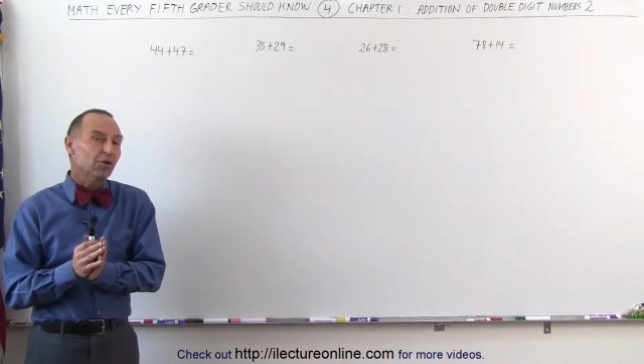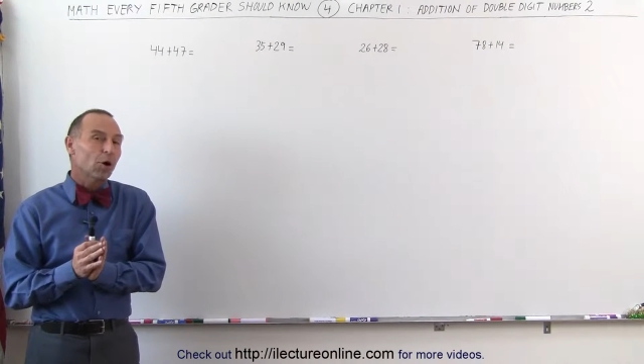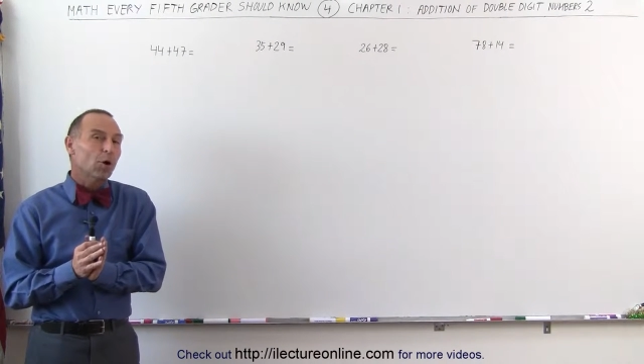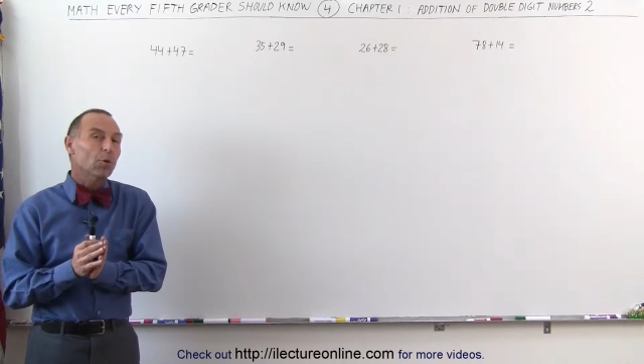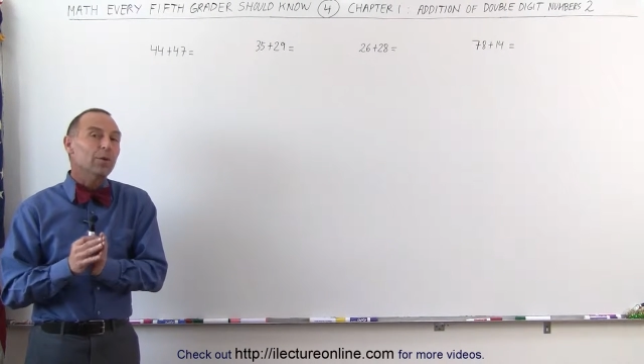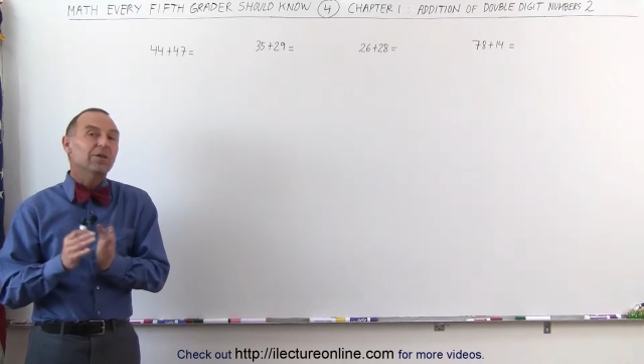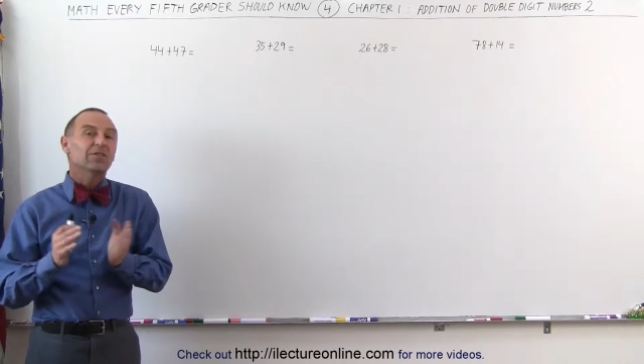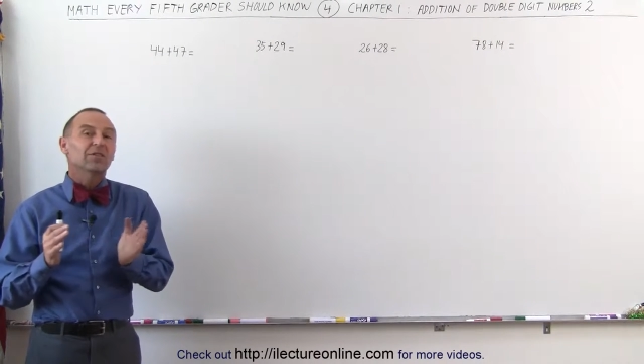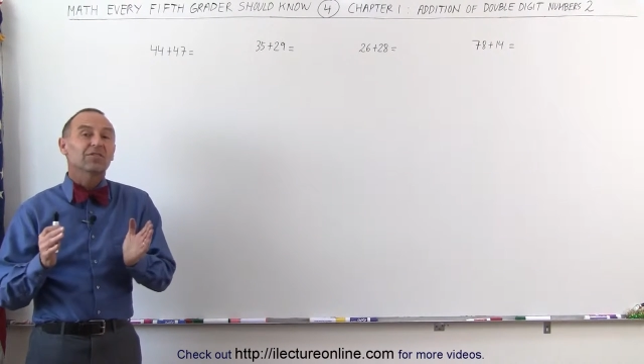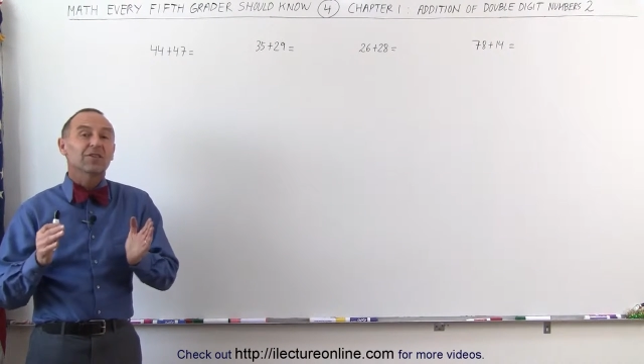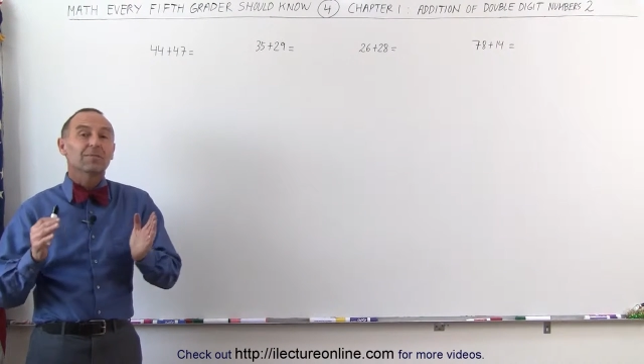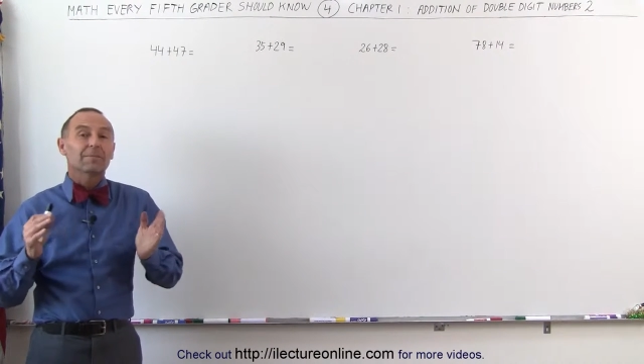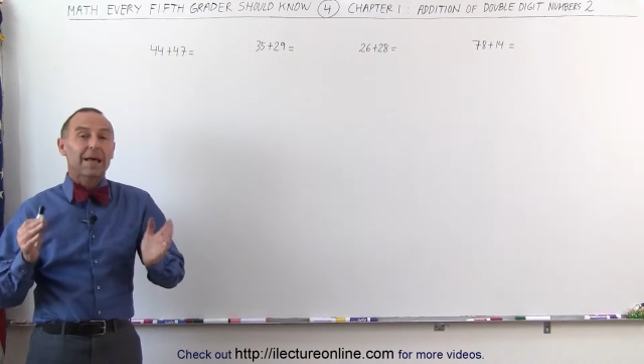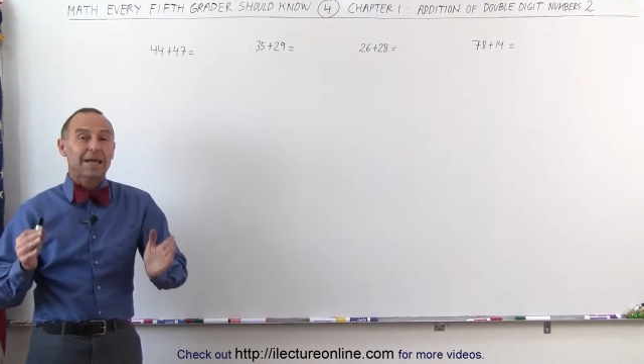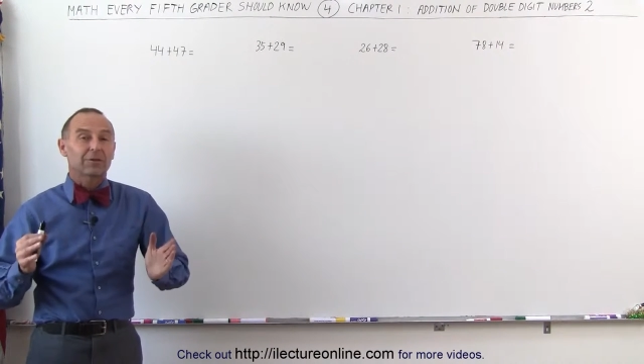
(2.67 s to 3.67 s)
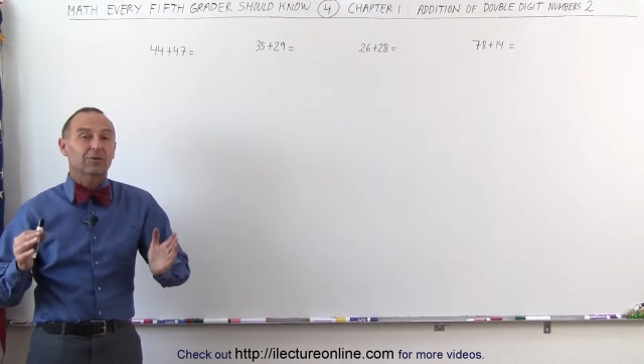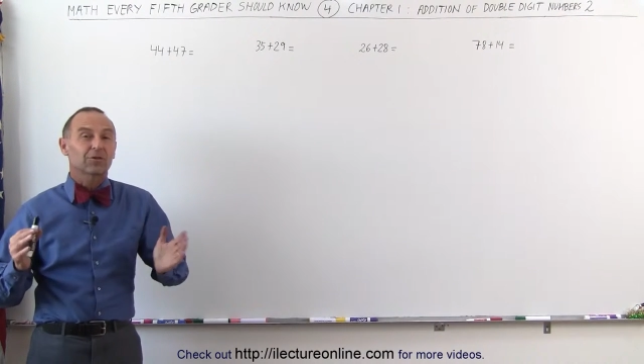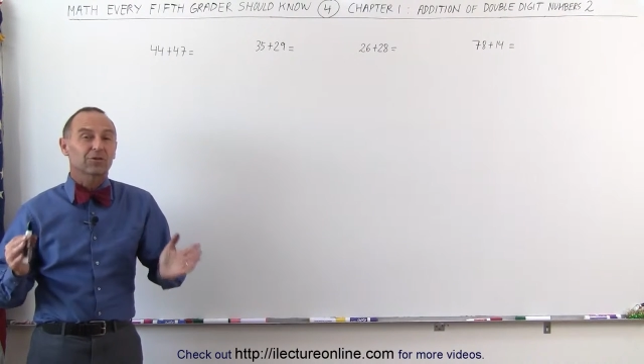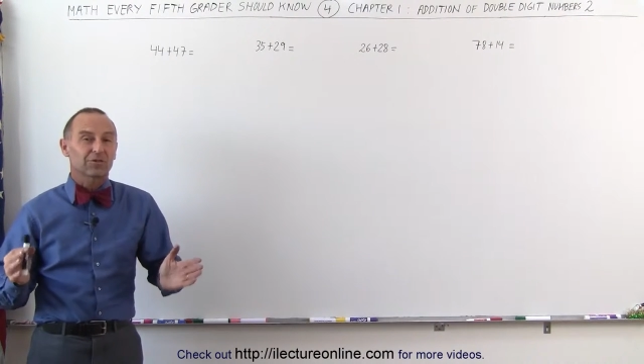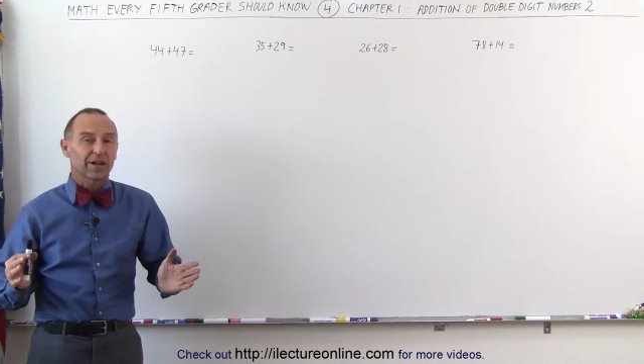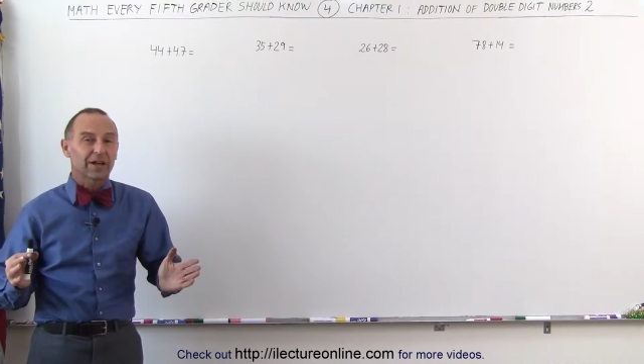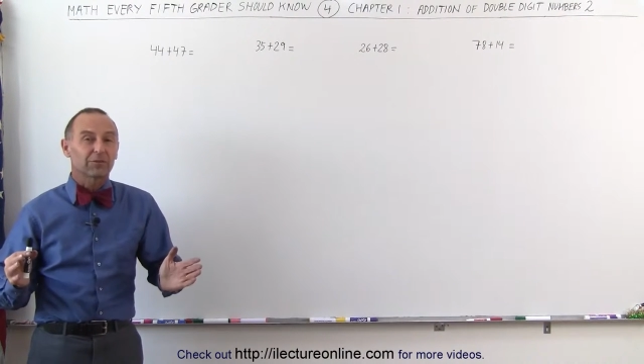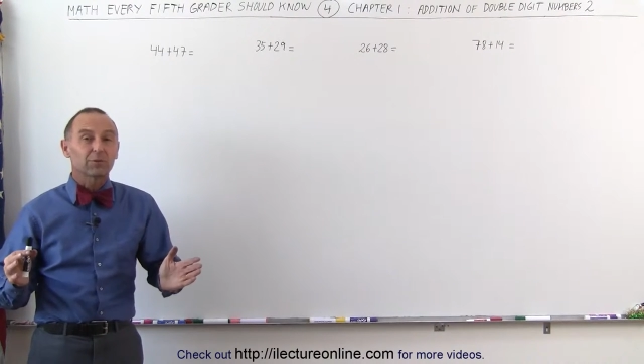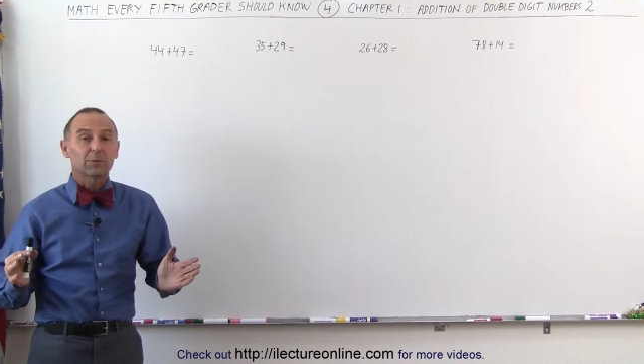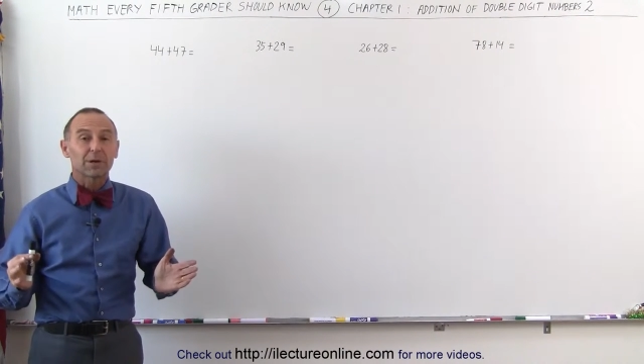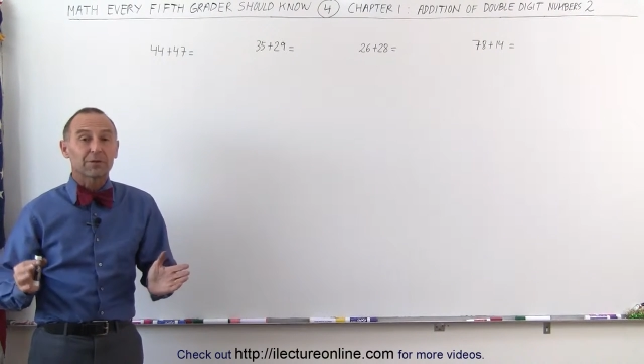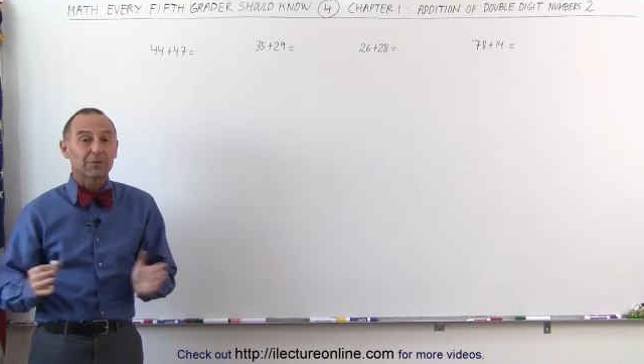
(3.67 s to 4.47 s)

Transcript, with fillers: it always is in math or science,